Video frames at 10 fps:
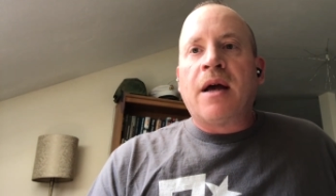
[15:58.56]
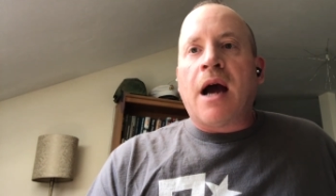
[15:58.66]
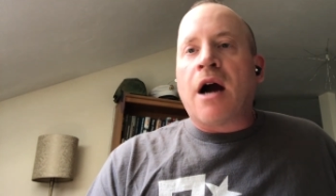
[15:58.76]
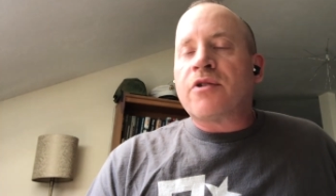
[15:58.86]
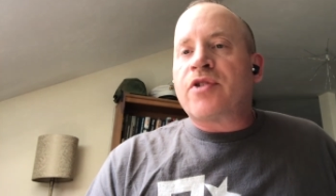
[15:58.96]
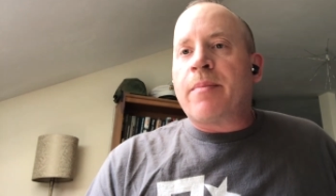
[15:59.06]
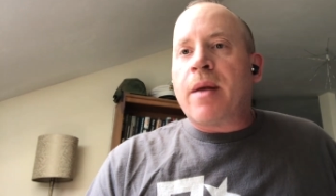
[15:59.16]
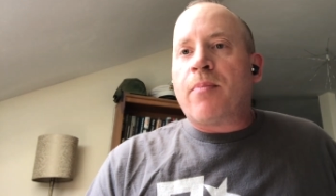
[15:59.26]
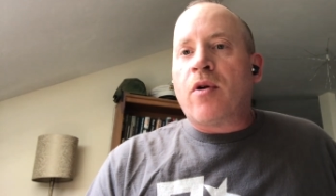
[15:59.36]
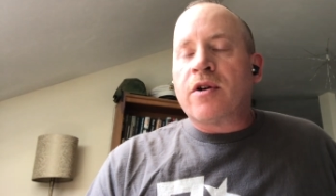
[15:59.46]
RZM
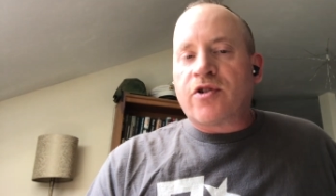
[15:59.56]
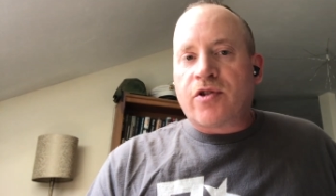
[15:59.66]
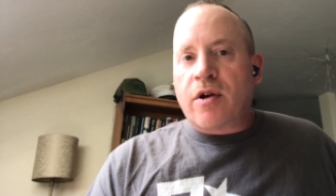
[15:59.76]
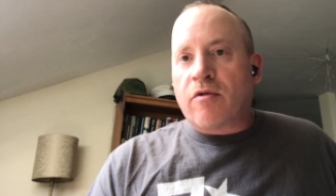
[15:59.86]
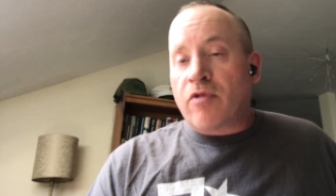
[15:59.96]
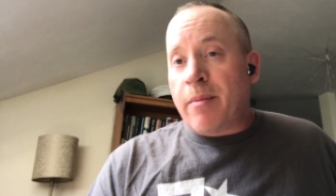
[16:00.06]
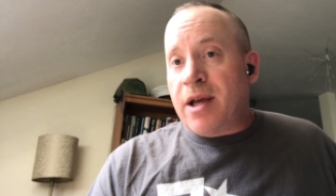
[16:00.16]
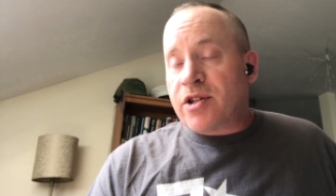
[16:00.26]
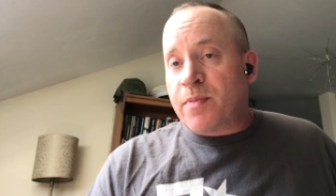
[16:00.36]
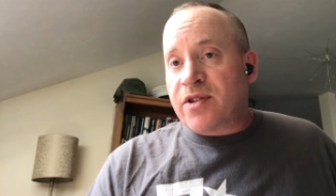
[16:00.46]
Imports. Remy
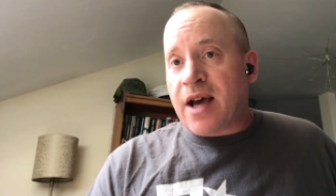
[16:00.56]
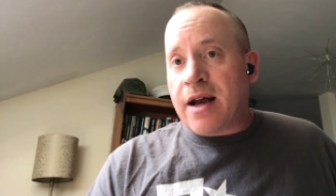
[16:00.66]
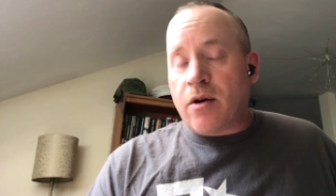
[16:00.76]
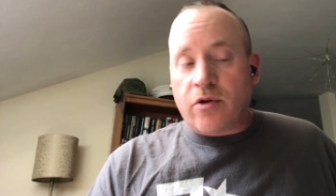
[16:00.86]
Spezzano